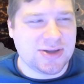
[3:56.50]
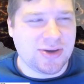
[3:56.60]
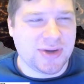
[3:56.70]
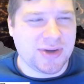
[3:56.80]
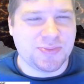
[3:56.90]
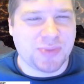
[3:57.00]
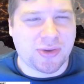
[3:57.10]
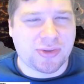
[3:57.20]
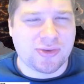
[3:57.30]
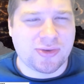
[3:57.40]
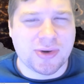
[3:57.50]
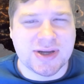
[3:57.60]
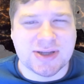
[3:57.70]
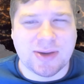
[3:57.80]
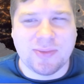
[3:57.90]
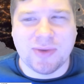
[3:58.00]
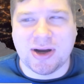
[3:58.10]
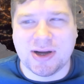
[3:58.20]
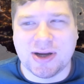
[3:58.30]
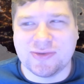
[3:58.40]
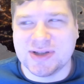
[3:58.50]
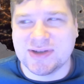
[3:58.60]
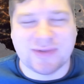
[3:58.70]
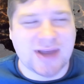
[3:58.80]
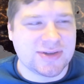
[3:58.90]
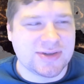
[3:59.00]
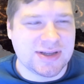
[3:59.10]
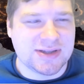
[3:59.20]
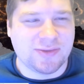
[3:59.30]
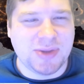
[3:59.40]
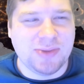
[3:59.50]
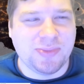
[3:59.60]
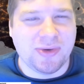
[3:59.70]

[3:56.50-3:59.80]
known as birth tourism, where hundreds of thousands of people